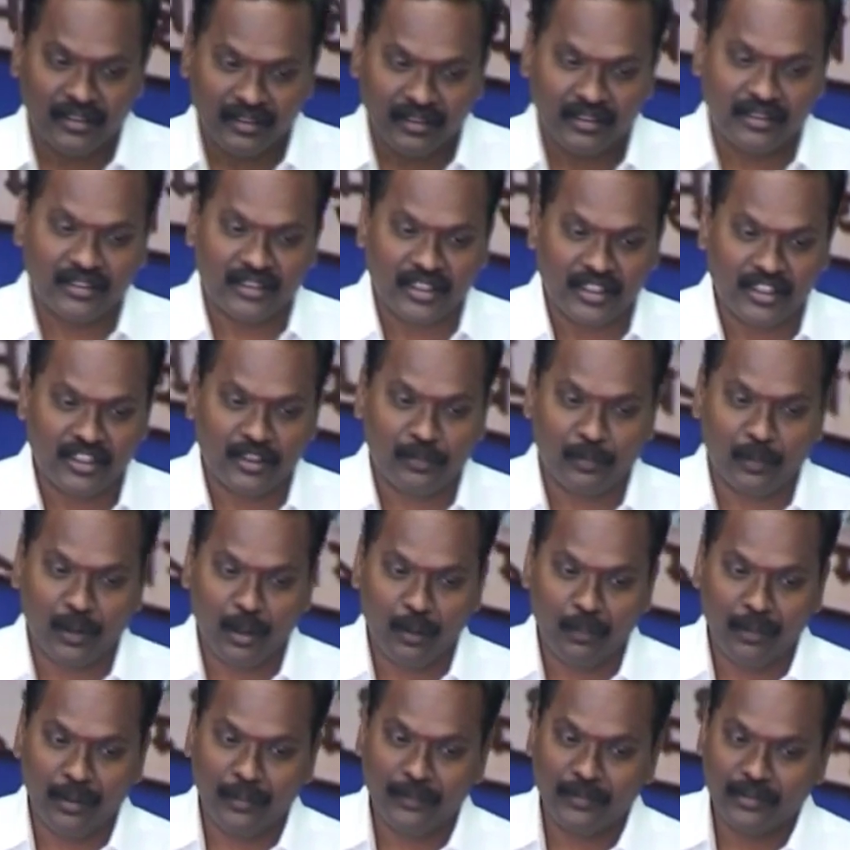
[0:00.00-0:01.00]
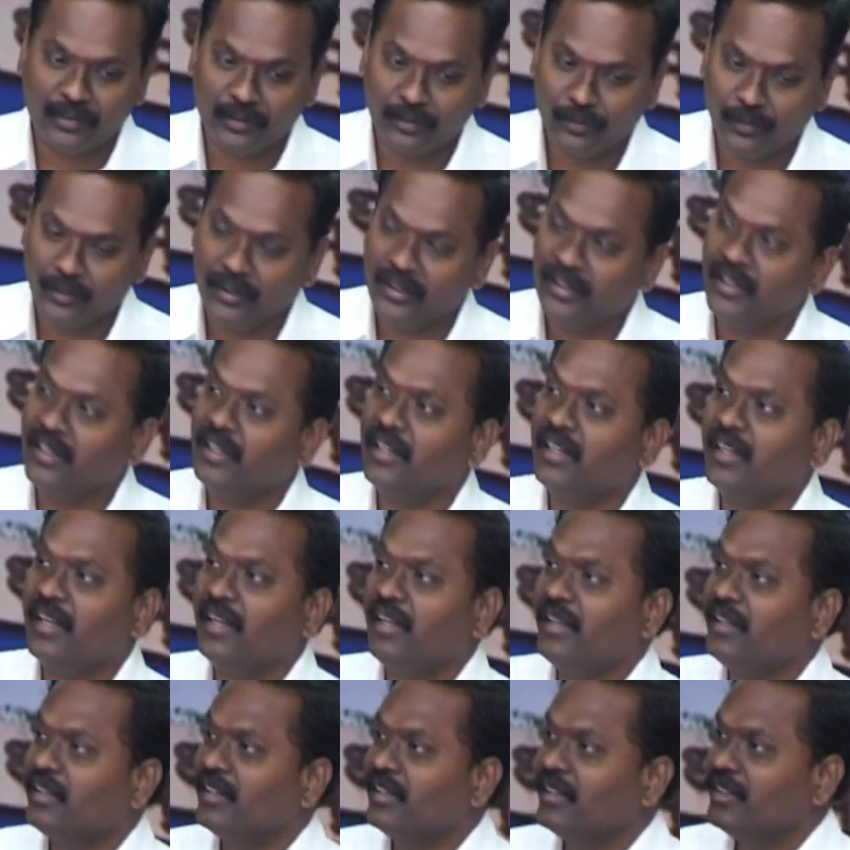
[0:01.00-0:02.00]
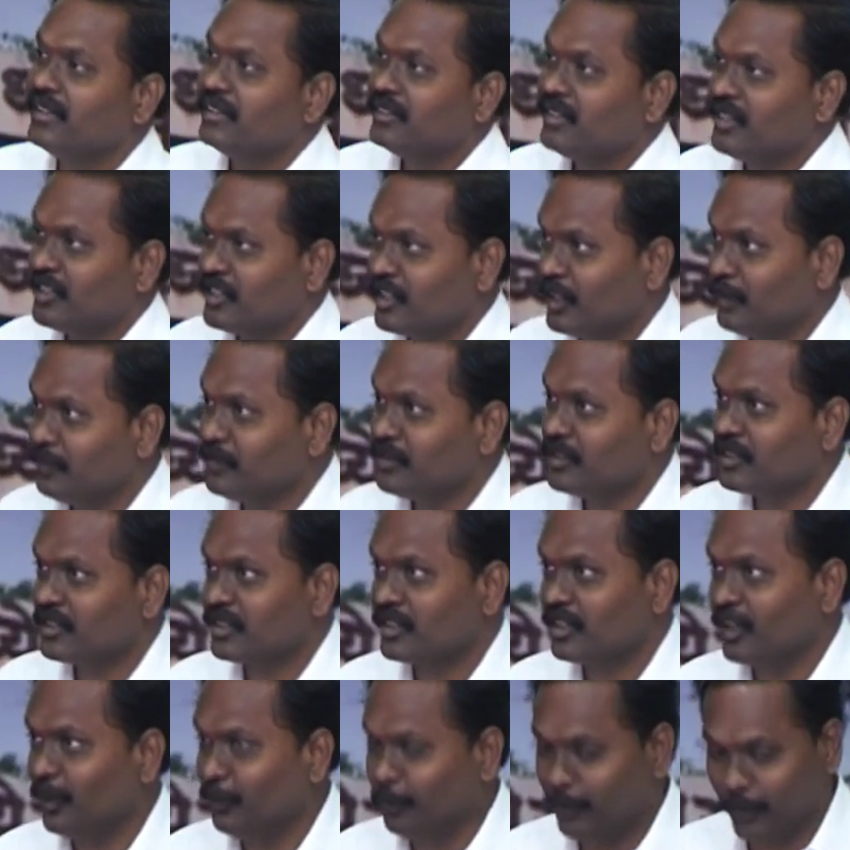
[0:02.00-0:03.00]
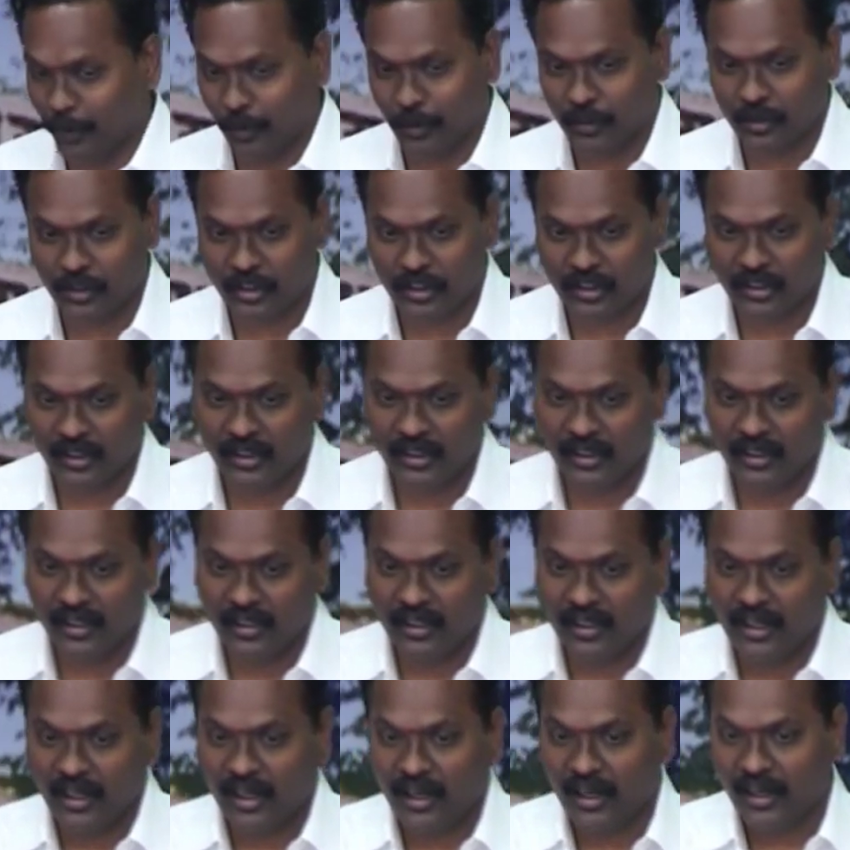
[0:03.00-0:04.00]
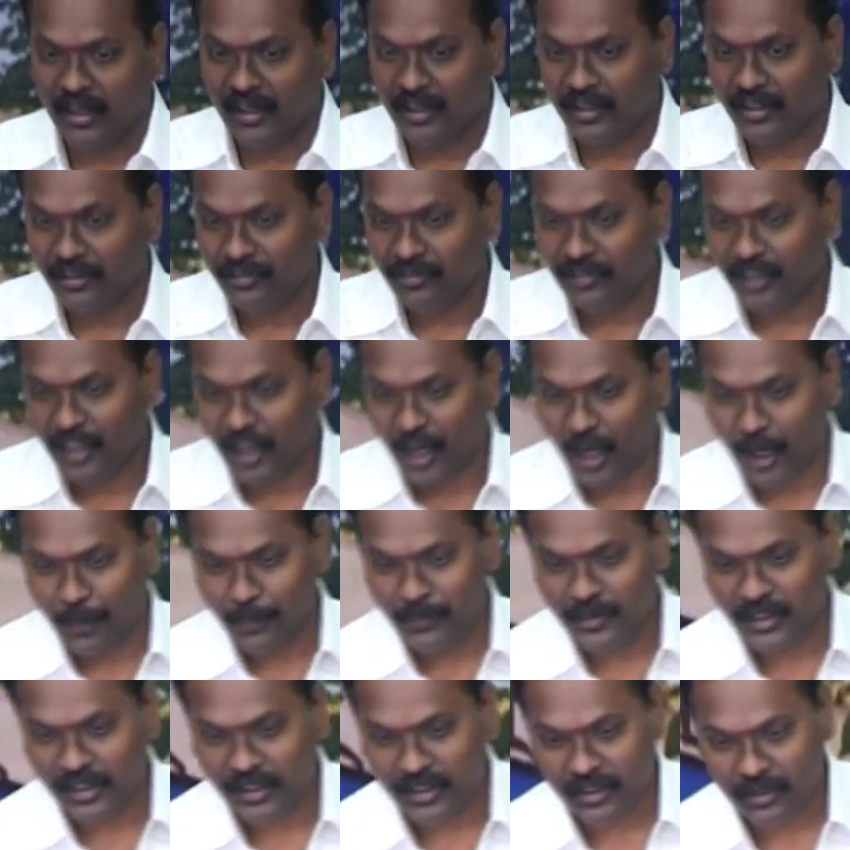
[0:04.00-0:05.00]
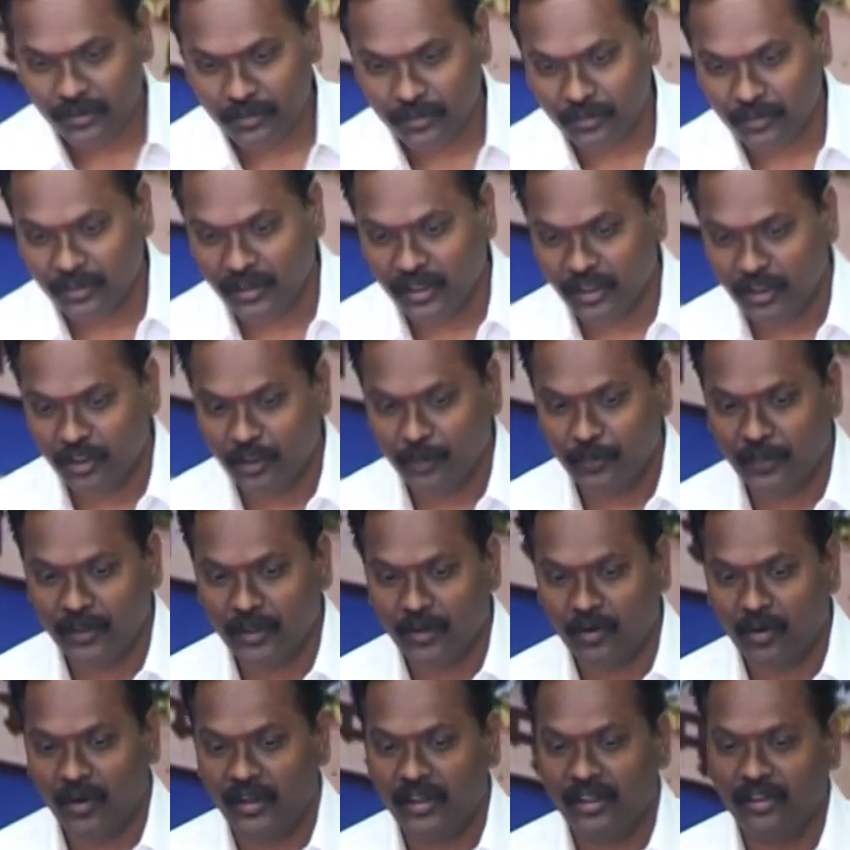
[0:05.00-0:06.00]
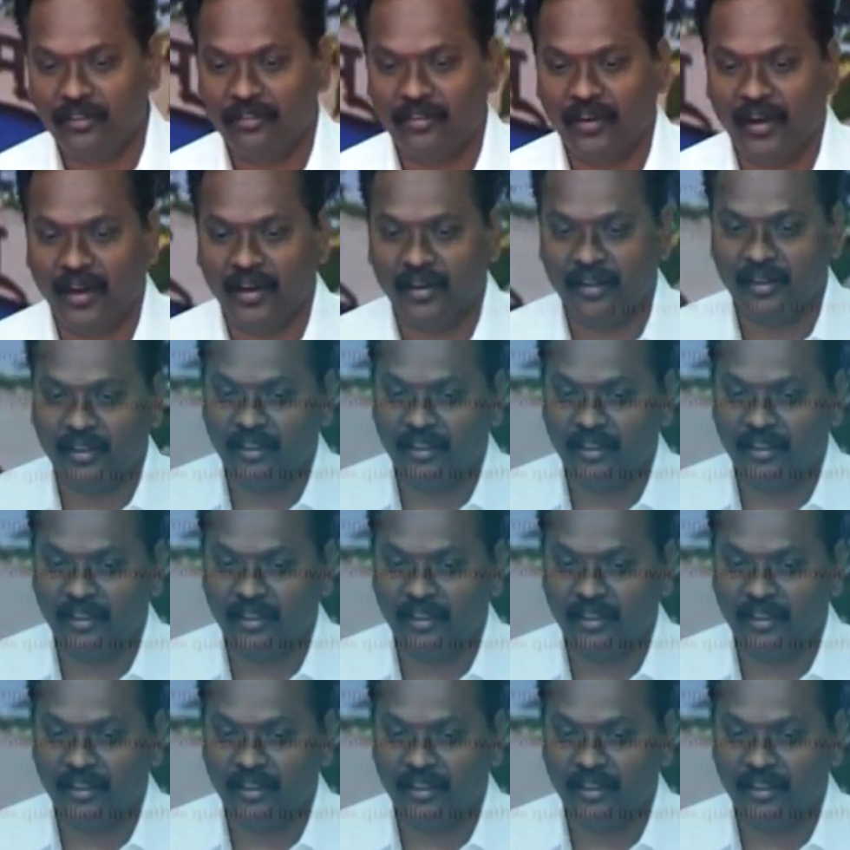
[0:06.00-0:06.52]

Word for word: In such problems, we need a systems approach or if the objective need to be quantified